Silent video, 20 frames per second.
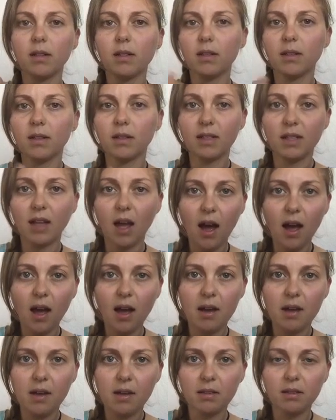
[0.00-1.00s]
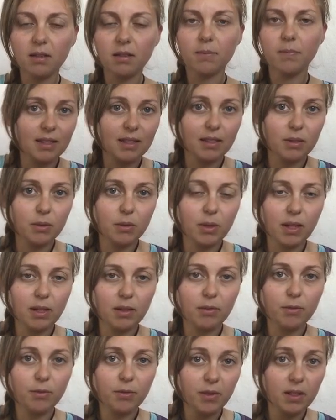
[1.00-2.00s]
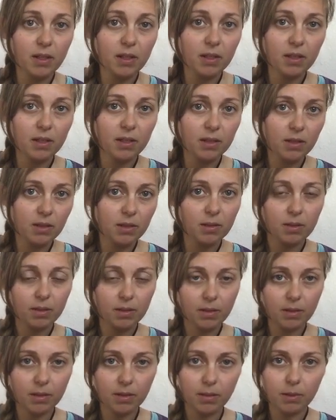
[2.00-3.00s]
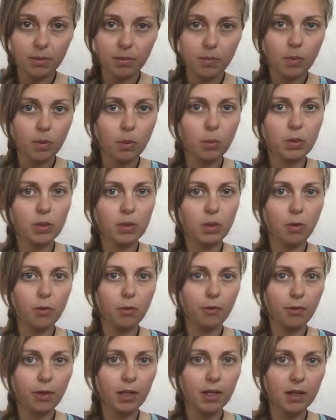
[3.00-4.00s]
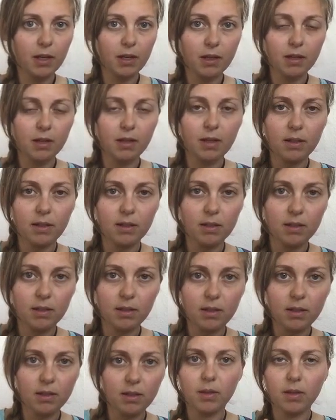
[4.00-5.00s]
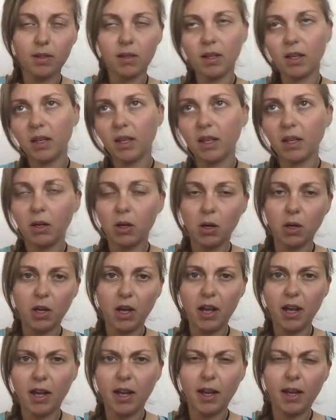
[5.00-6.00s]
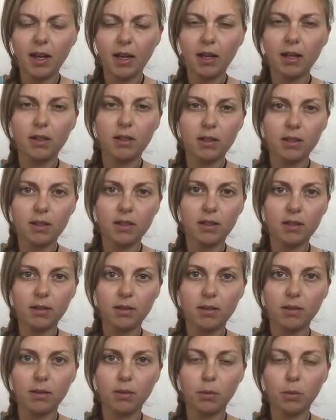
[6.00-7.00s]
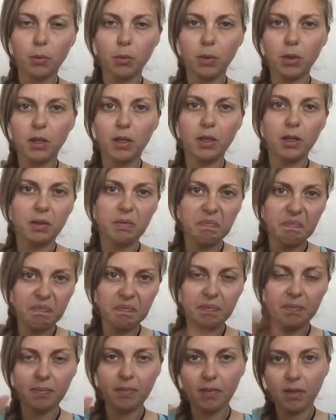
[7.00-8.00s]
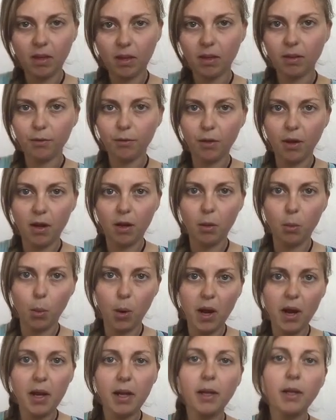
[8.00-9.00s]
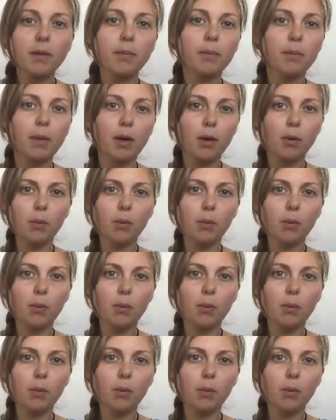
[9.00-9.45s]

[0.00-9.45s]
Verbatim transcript: it's hard. You can feel it uh, with your finger and think, okay, it's uh, really far away, my